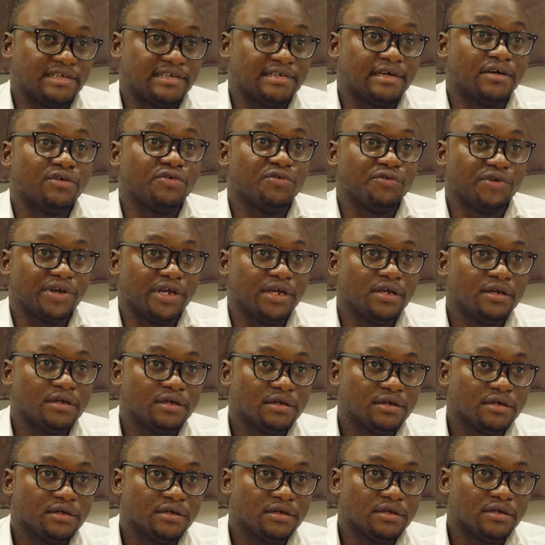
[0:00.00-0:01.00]
salary
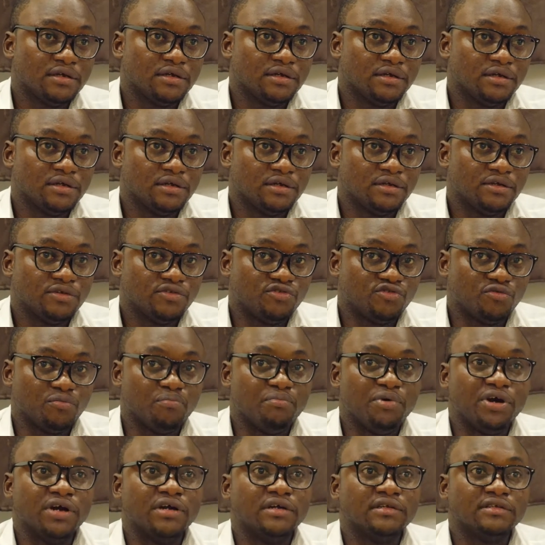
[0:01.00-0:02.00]
to
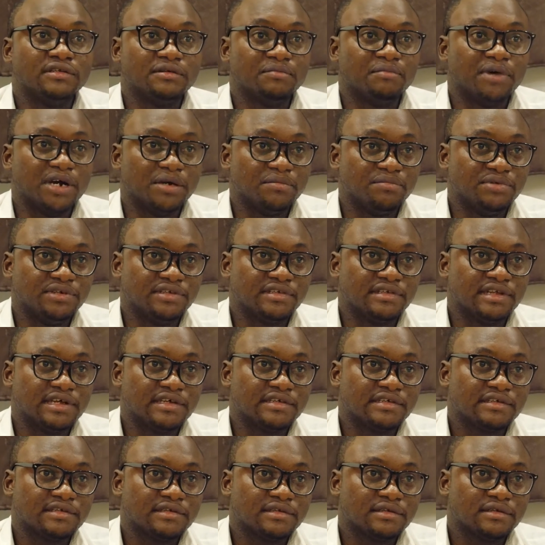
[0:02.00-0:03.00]
build my
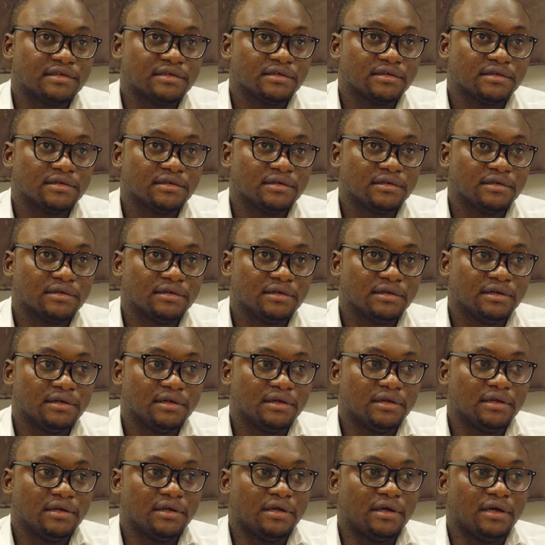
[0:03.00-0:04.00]
business,
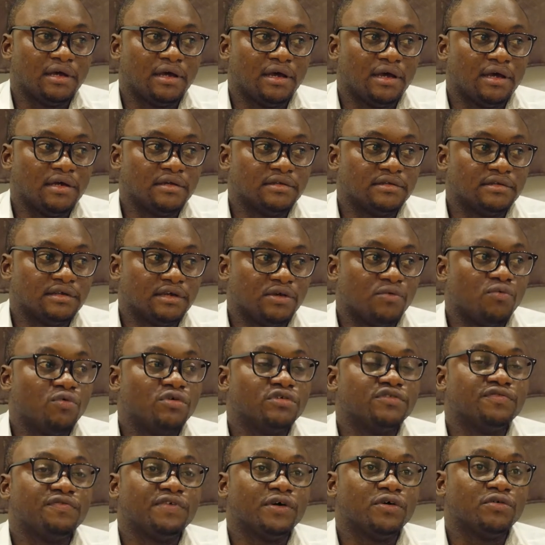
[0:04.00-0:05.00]
and it
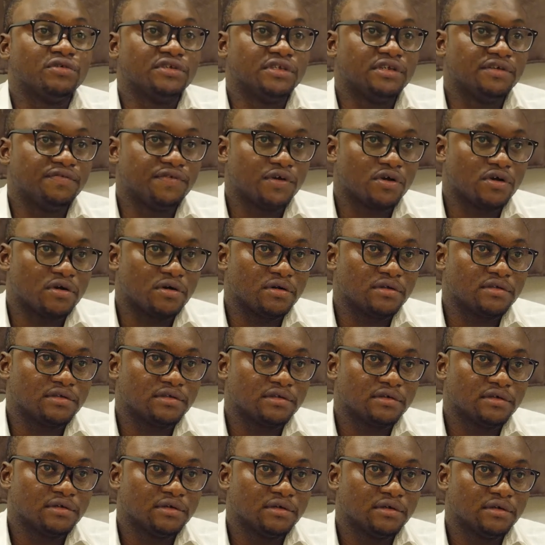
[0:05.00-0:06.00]
was very
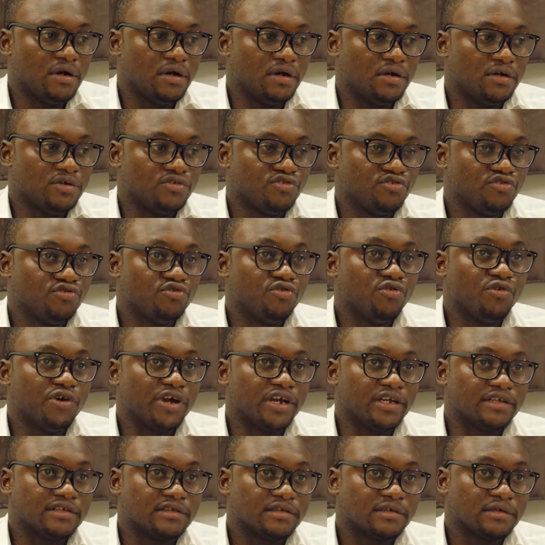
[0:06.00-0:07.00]
difficult to do
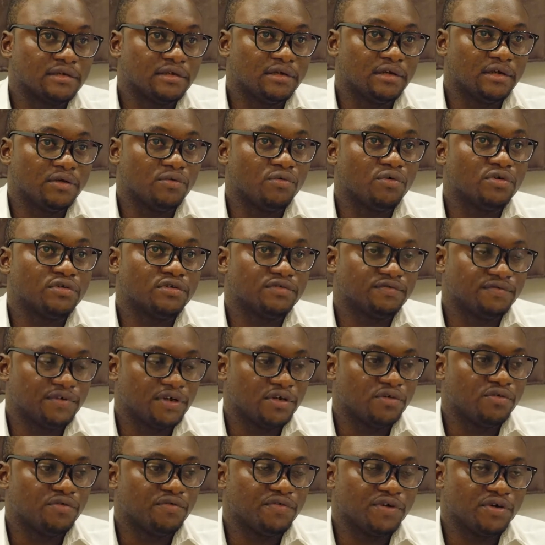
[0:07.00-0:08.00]
it. It was
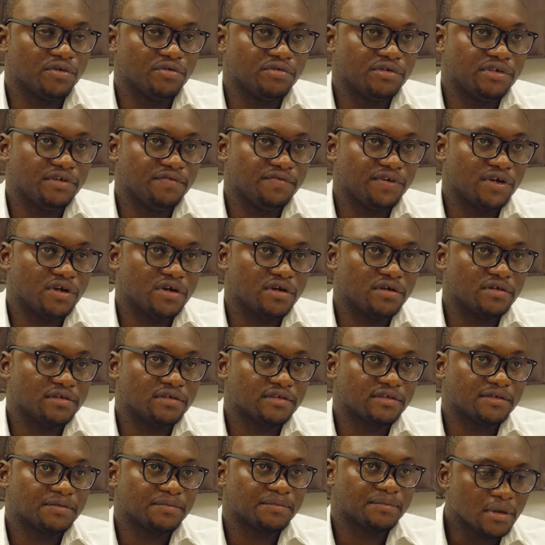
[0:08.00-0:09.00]
very, very
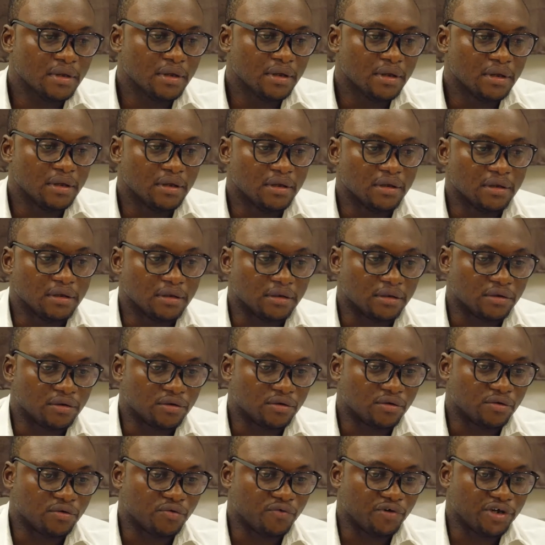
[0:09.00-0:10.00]
difficult.
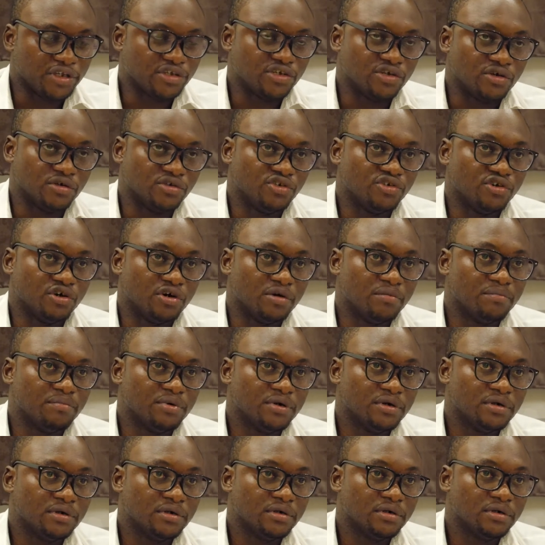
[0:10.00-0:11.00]
Quit your
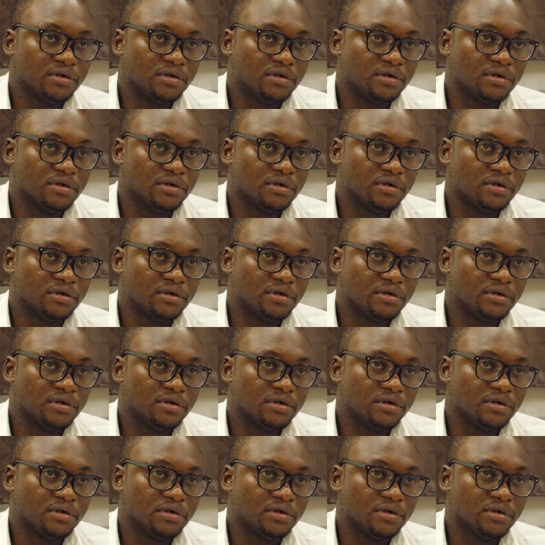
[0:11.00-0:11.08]
job